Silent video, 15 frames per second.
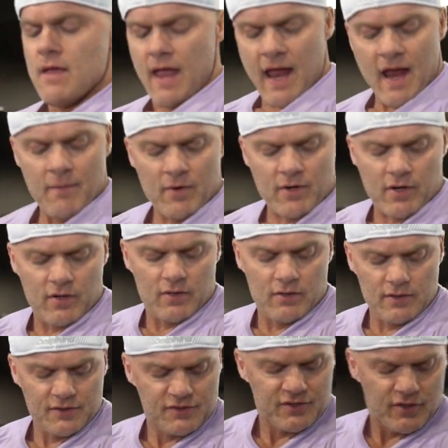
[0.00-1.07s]
A hammer
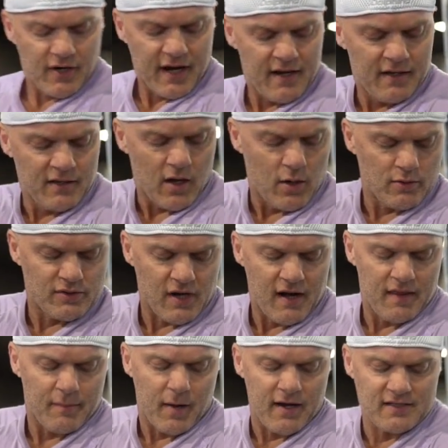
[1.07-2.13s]
curl is you're hitting the outside
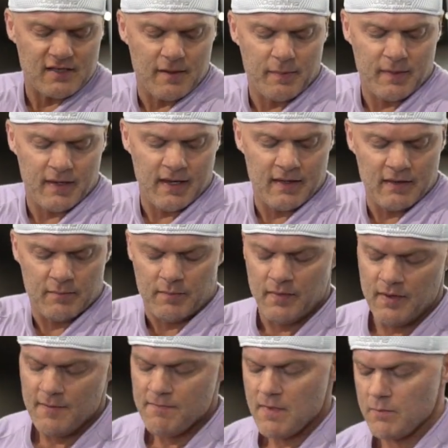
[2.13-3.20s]
of the bicep and the
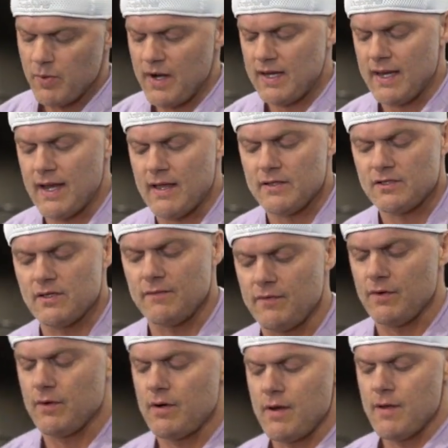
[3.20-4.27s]
brachialis of
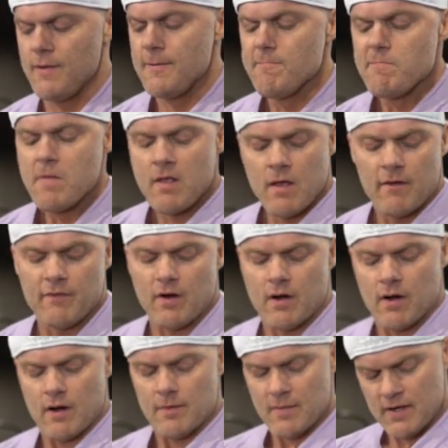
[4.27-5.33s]
your, of your
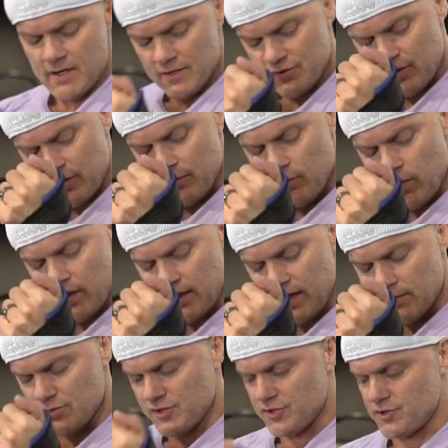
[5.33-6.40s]
arm. So you wanna
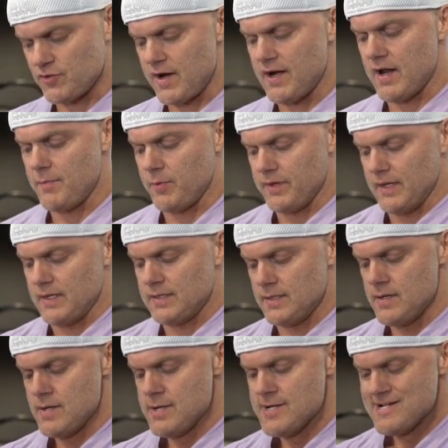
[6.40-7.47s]
come straight up with
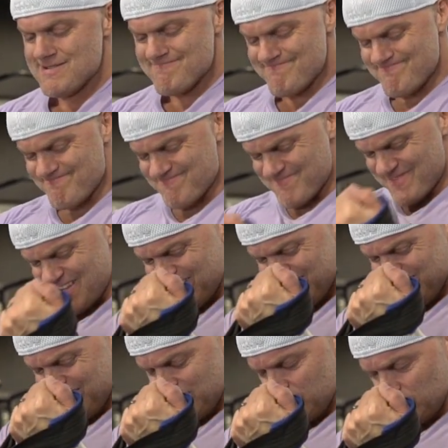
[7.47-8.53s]
it. A
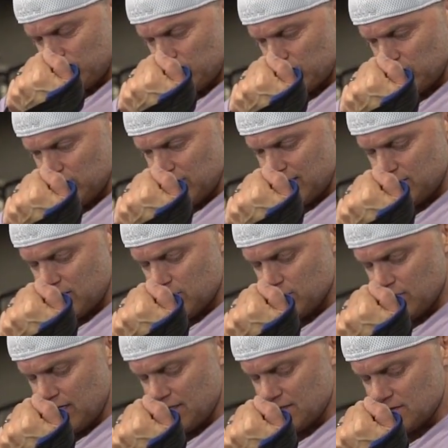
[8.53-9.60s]
little curl at,
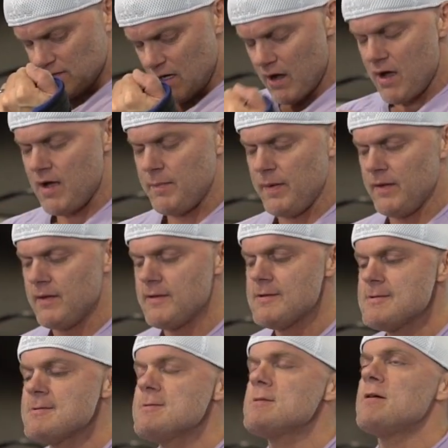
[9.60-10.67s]
at the top,
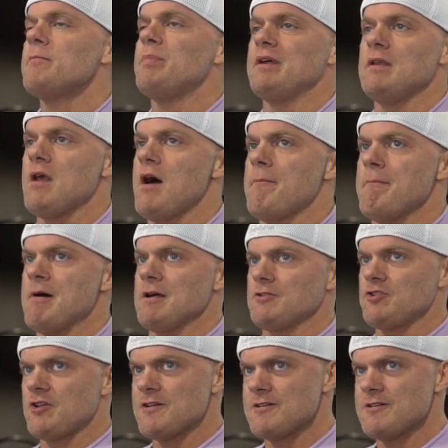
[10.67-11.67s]
but not much.